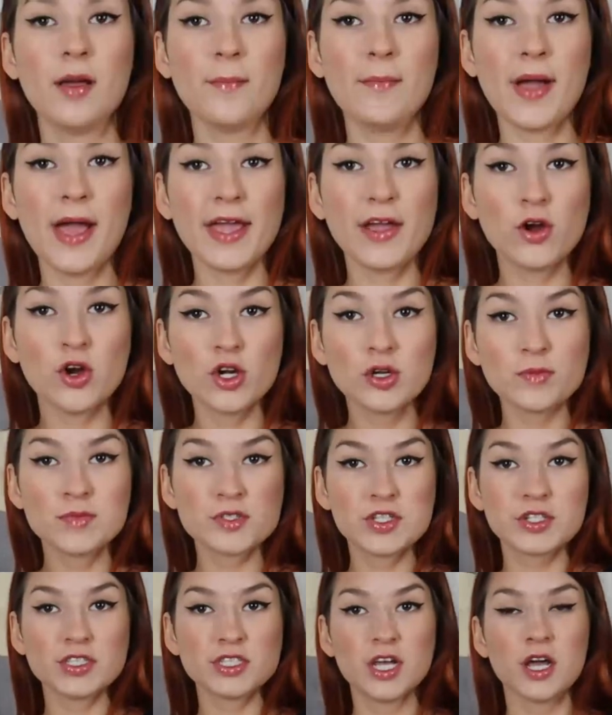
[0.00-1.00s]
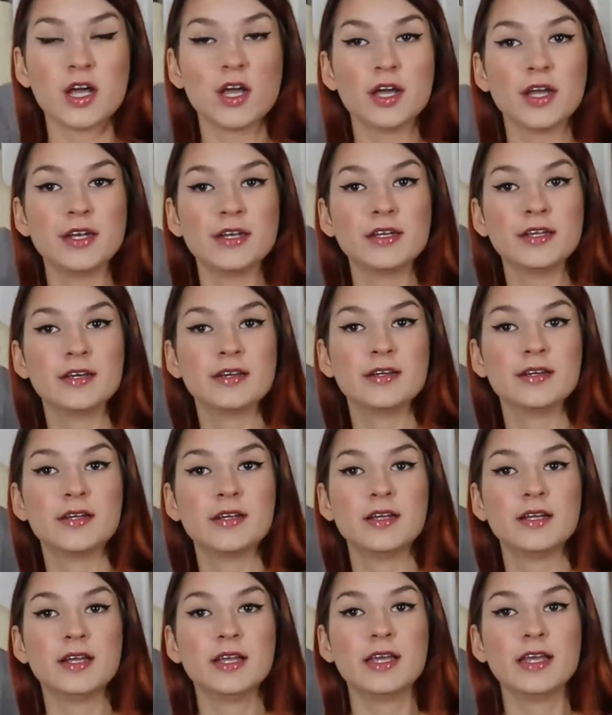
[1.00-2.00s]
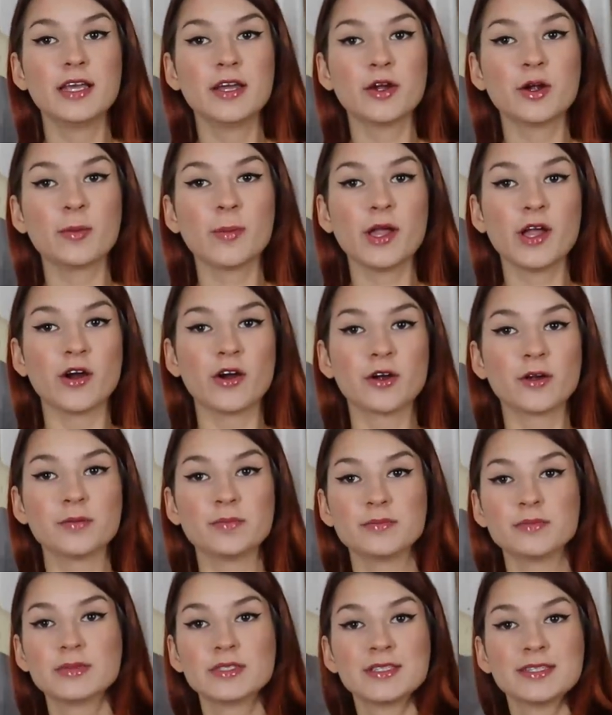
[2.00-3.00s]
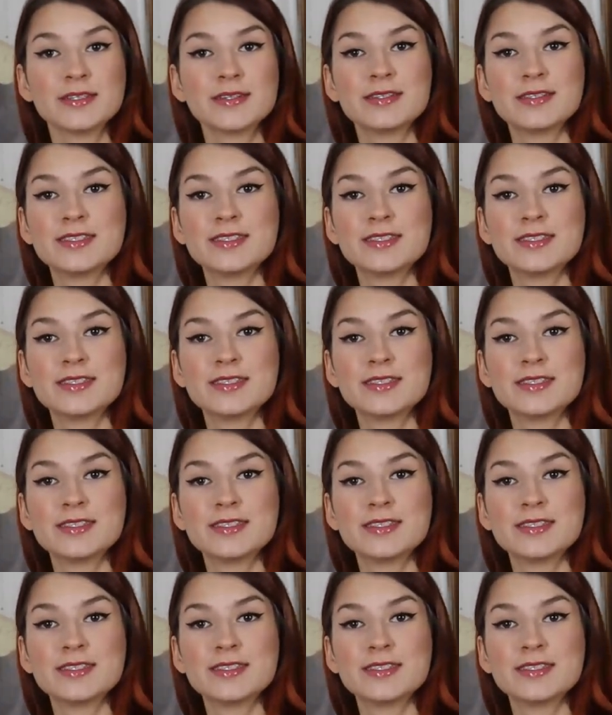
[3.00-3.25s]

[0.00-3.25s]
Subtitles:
My arms are done. Here are my arms.